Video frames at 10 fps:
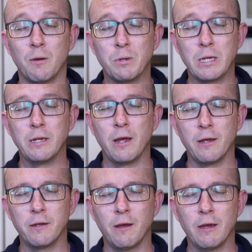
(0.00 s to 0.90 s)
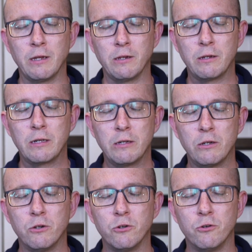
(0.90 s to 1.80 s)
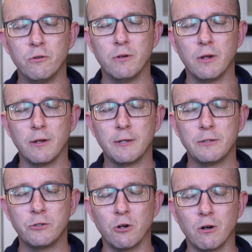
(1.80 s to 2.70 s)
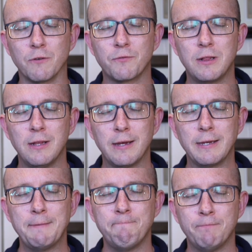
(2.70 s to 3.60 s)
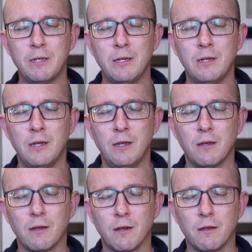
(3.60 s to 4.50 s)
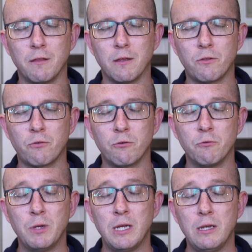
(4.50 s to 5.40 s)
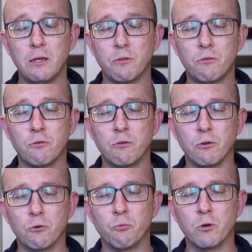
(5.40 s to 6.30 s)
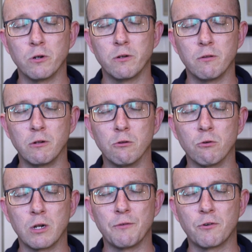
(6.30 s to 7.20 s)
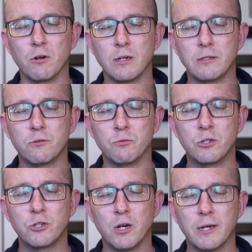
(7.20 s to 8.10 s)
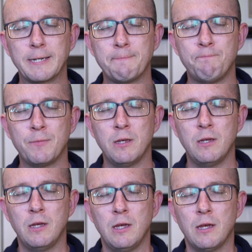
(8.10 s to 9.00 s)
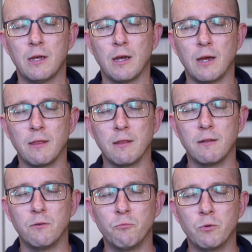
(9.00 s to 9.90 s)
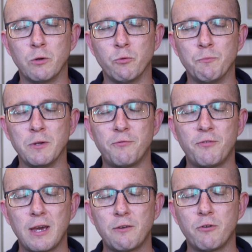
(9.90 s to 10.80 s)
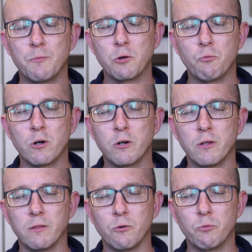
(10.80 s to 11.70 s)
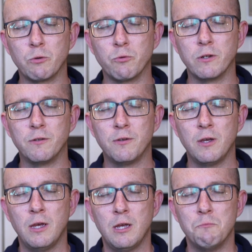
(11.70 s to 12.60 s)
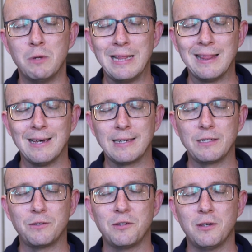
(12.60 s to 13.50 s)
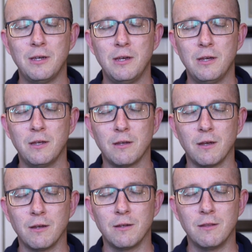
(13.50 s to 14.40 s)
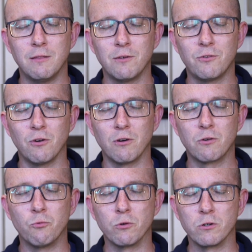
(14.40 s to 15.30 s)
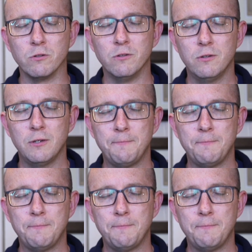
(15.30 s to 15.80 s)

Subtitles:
being a jar of clay, that through me and through your word the glory of Christ would shine, that we would be fed from your word and that we would be light in this dark world.